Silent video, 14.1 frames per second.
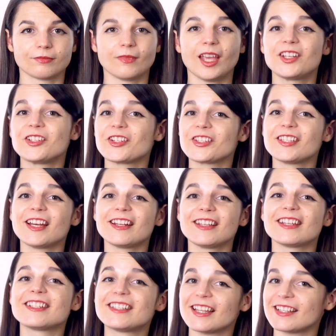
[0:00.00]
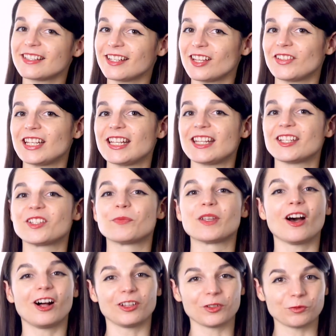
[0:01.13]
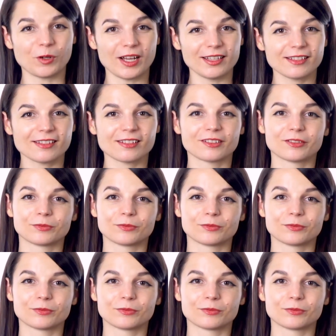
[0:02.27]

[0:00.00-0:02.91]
And your studying doesn't even need to be all at once.